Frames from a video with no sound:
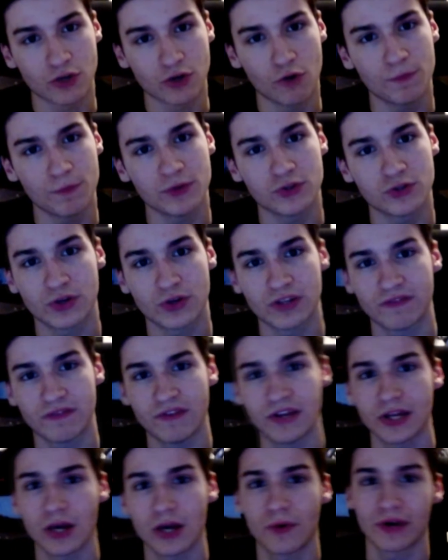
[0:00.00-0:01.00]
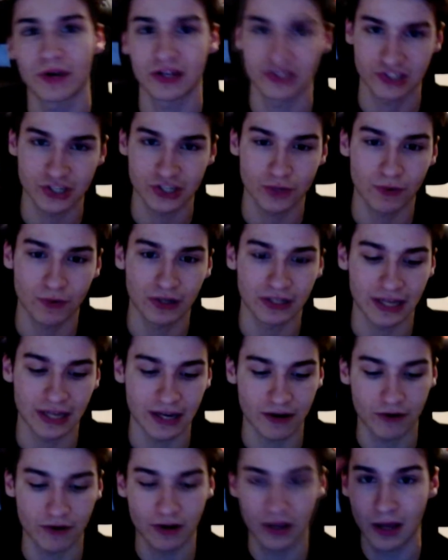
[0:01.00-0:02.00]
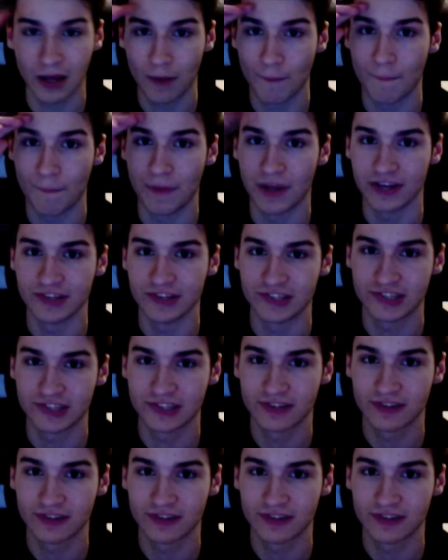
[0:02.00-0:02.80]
Hope you enjoyed the video, and I'll see you all later. Peace.